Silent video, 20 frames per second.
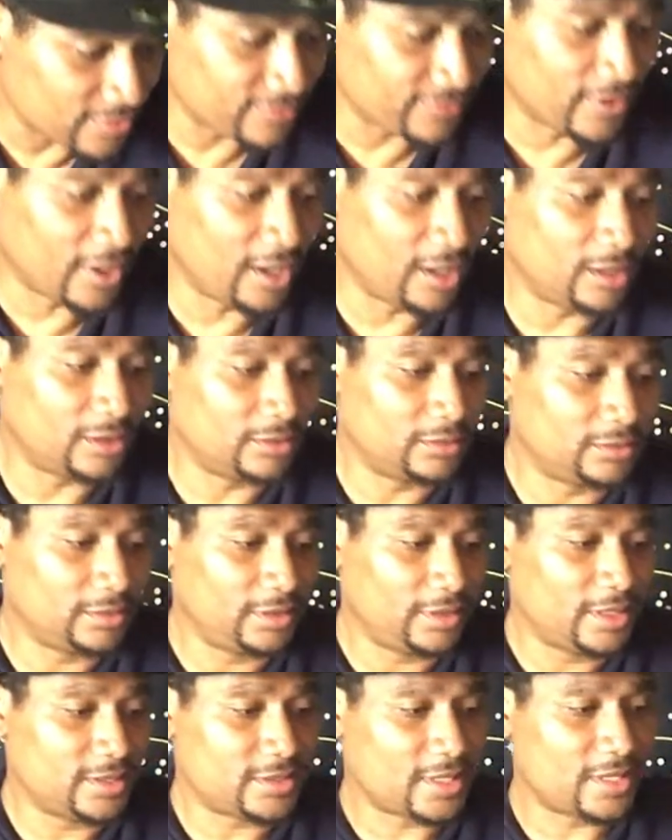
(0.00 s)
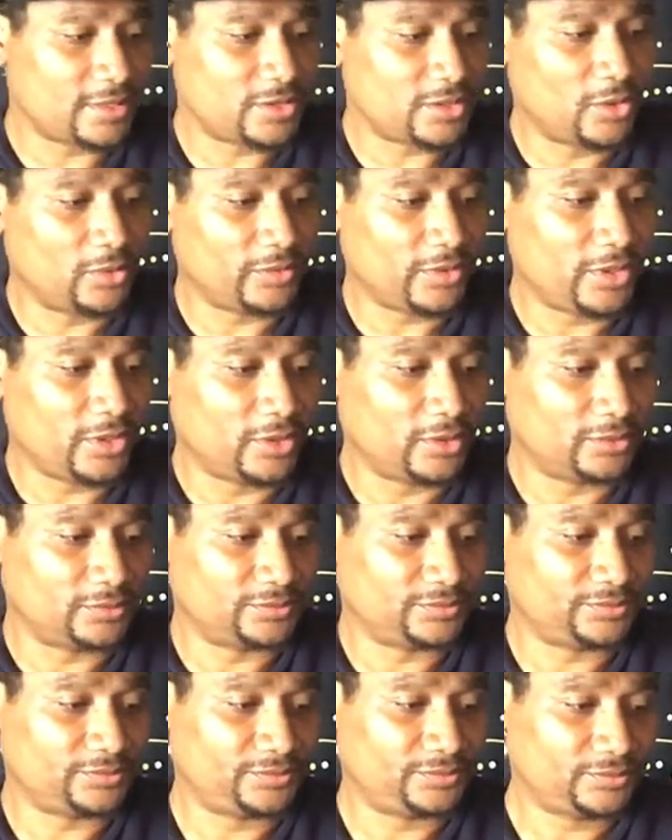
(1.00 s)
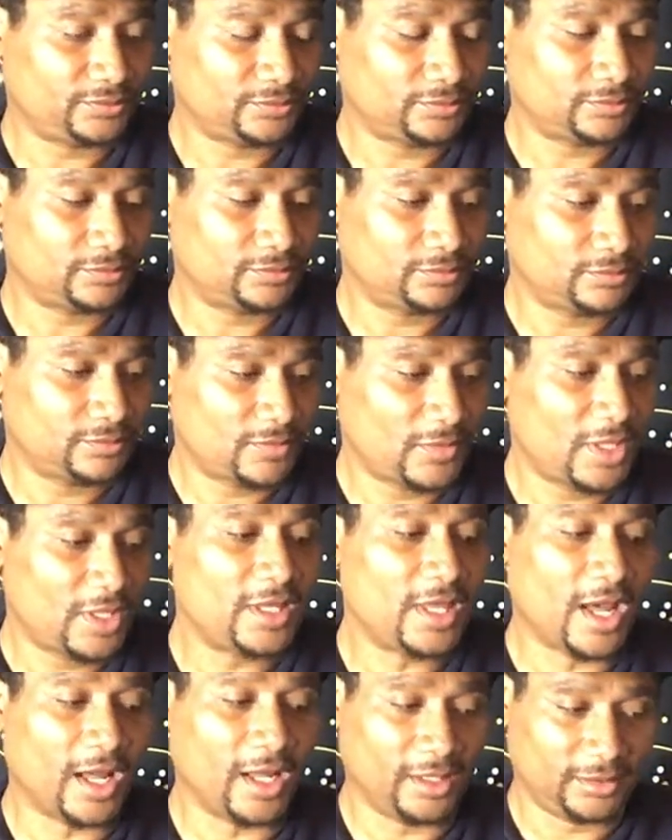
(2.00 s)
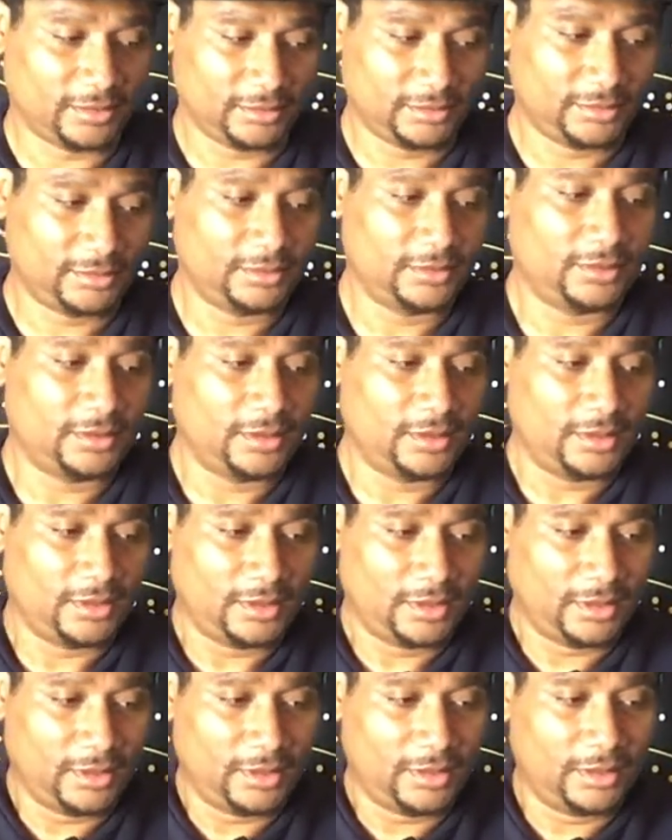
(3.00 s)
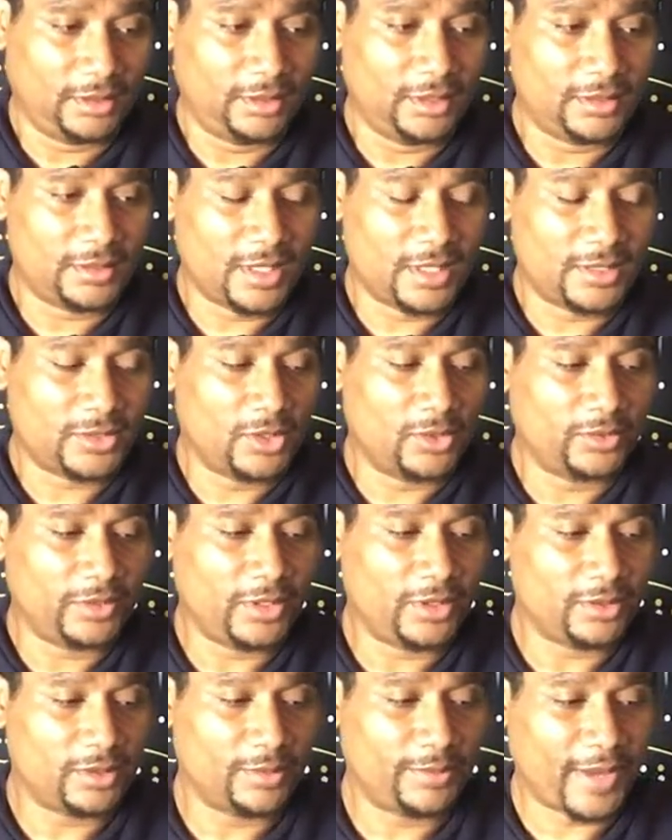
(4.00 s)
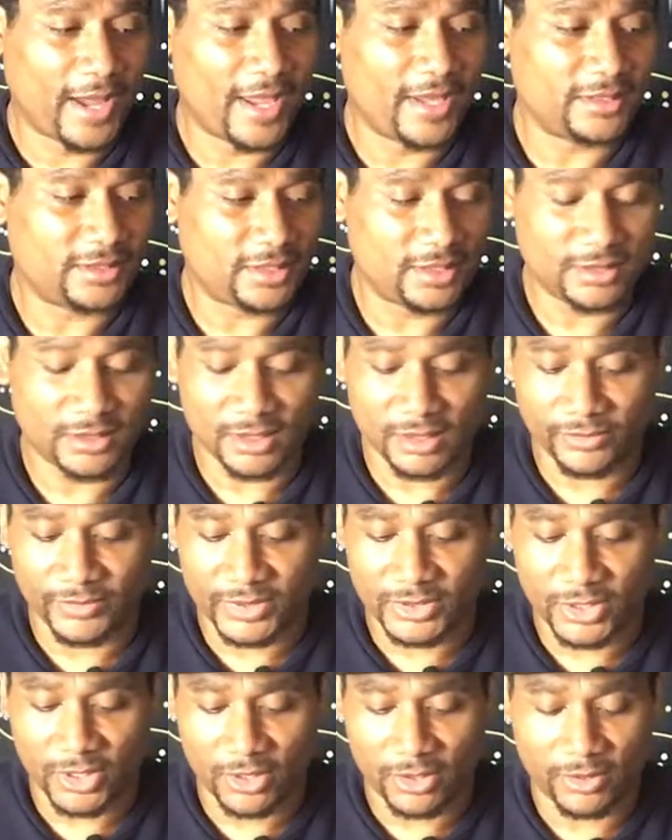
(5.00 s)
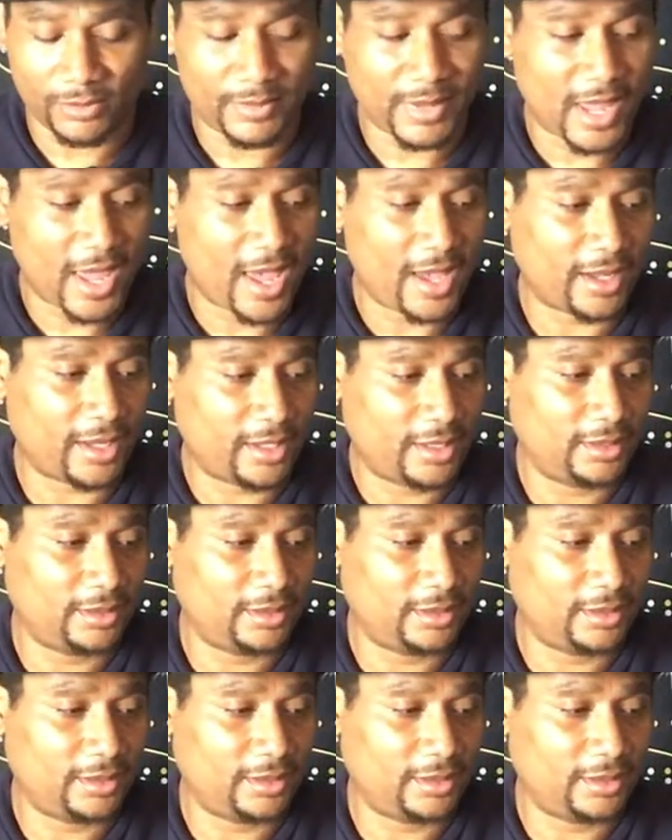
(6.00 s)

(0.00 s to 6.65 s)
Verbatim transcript: the fall. Is Antonio, yeah, is Antonio the Pisces going to return back?